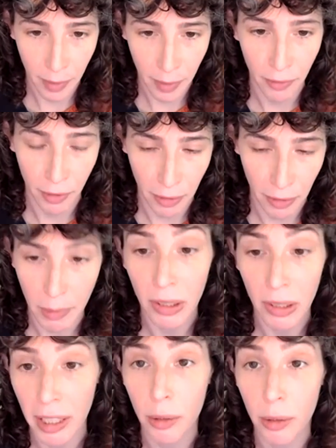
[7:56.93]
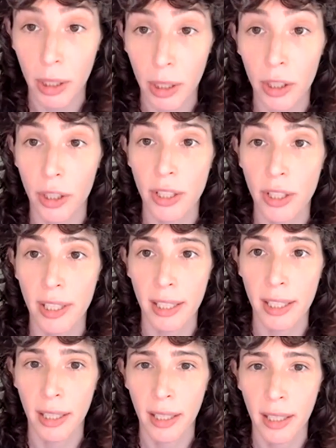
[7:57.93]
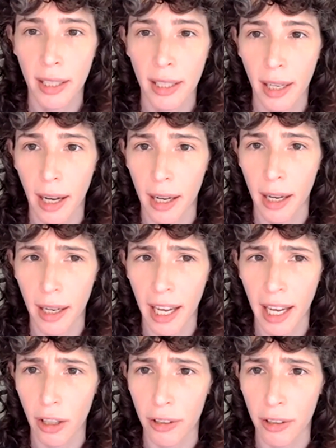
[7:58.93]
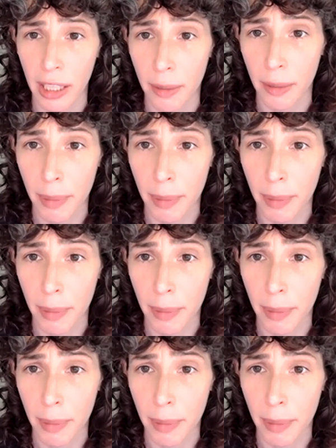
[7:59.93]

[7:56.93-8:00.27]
of the female gig workers had already